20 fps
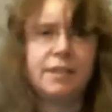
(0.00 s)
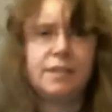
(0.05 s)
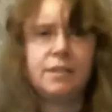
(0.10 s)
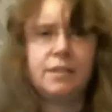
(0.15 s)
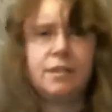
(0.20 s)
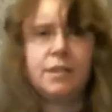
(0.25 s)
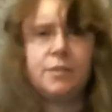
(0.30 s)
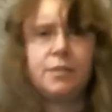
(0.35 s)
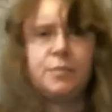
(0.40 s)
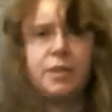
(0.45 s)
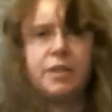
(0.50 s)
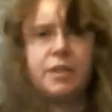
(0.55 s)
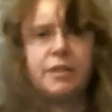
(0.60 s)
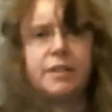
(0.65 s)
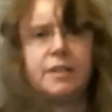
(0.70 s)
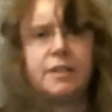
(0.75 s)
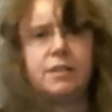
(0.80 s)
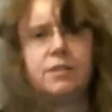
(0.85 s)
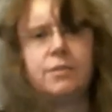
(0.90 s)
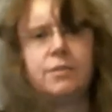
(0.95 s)
His
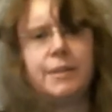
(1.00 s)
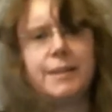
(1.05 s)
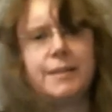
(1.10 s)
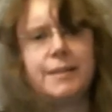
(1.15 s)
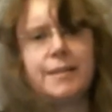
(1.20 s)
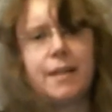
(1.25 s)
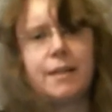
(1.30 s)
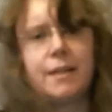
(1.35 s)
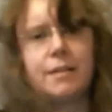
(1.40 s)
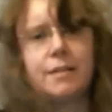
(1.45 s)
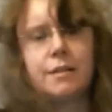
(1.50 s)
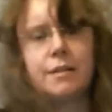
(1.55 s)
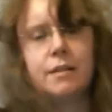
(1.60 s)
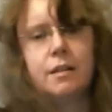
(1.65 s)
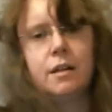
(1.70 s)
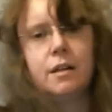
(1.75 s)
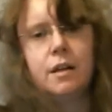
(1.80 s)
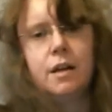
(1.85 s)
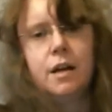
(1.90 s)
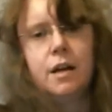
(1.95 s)
birthday is the 22nd. It
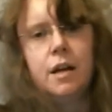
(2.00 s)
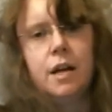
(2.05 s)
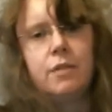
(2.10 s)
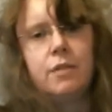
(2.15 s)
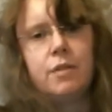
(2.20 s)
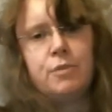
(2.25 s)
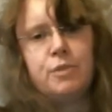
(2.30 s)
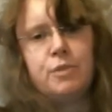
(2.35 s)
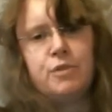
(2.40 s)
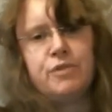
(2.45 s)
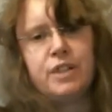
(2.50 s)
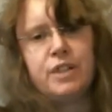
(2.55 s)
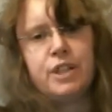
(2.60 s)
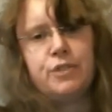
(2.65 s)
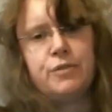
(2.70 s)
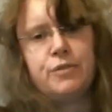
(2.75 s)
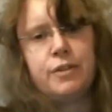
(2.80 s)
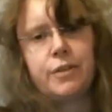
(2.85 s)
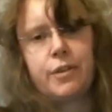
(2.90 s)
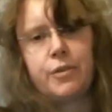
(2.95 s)
won't be
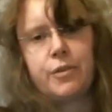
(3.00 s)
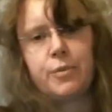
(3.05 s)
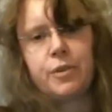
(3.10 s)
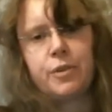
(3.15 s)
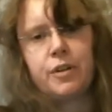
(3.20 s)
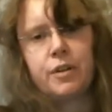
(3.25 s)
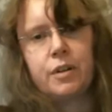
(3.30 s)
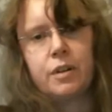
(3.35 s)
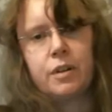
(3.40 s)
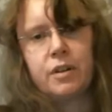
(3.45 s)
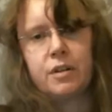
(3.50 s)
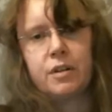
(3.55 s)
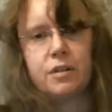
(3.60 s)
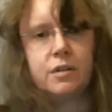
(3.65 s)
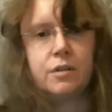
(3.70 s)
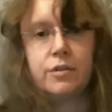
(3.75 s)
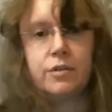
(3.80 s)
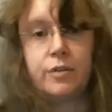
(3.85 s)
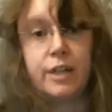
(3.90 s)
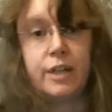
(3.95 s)
finished for Christmas,
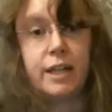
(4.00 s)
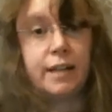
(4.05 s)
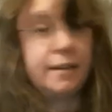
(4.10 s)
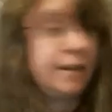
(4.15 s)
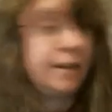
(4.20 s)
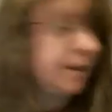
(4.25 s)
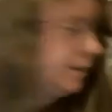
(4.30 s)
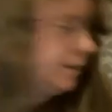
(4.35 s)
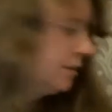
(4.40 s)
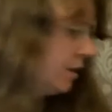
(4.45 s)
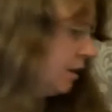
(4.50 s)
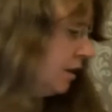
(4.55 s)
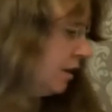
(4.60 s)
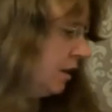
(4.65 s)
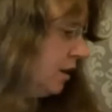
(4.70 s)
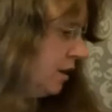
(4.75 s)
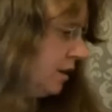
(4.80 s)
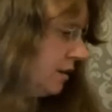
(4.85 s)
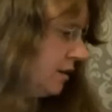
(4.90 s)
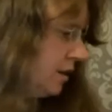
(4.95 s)
3 days later.
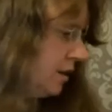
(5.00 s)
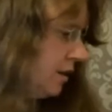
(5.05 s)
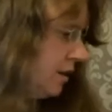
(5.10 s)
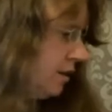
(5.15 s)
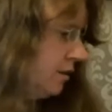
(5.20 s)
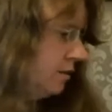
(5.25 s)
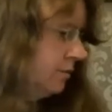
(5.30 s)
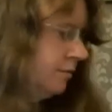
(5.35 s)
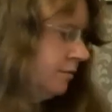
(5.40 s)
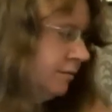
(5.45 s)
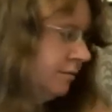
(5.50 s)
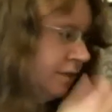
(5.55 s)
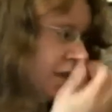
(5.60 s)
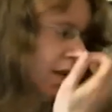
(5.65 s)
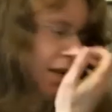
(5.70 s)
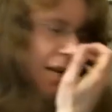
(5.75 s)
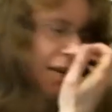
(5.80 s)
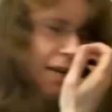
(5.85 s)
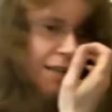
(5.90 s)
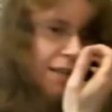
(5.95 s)
So
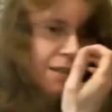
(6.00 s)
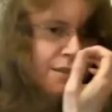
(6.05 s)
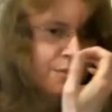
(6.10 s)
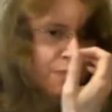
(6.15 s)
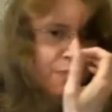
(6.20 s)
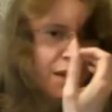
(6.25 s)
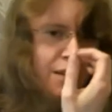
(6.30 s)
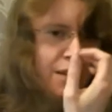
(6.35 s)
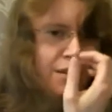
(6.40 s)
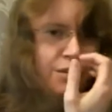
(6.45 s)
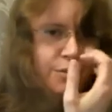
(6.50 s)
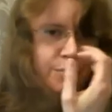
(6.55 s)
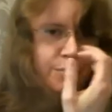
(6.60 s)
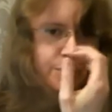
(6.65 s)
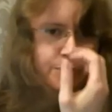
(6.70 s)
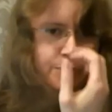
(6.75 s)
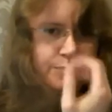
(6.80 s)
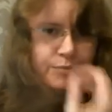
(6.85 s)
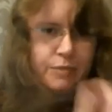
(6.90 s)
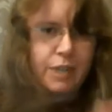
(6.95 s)
it doesn't matter.
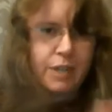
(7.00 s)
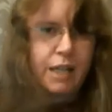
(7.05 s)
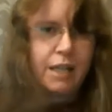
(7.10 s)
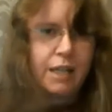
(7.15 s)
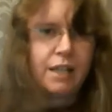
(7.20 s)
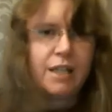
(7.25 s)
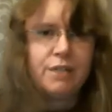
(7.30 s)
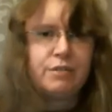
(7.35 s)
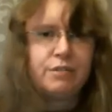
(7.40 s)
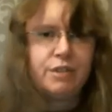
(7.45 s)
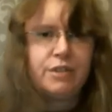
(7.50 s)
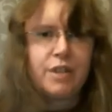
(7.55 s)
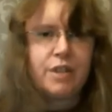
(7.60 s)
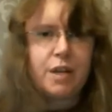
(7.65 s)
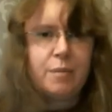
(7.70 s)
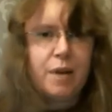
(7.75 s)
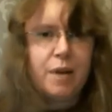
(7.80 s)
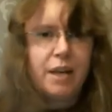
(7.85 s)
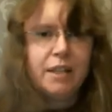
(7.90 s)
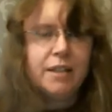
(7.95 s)
I can give it to
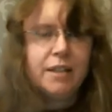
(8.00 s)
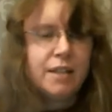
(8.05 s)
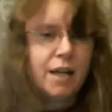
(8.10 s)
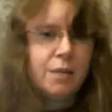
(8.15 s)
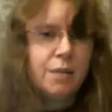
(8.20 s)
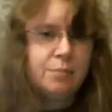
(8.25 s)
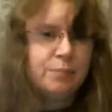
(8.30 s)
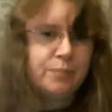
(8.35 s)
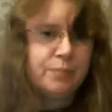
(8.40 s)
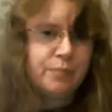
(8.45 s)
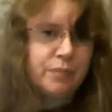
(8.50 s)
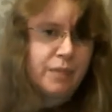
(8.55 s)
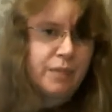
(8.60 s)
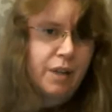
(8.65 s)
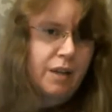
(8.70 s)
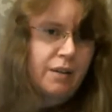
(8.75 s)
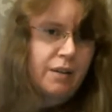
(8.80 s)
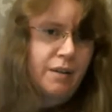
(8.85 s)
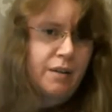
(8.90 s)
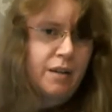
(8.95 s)
him anytime.
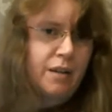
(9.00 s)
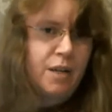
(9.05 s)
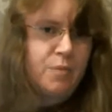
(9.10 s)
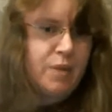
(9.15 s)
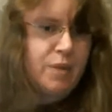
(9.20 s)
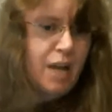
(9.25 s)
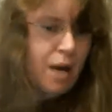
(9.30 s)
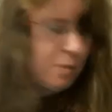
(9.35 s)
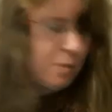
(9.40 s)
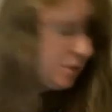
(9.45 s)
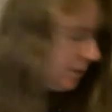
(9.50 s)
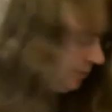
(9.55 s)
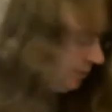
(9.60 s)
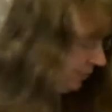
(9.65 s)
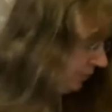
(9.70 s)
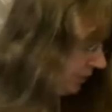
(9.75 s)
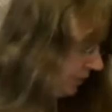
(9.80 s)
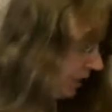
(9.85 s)
I think he'll be happy.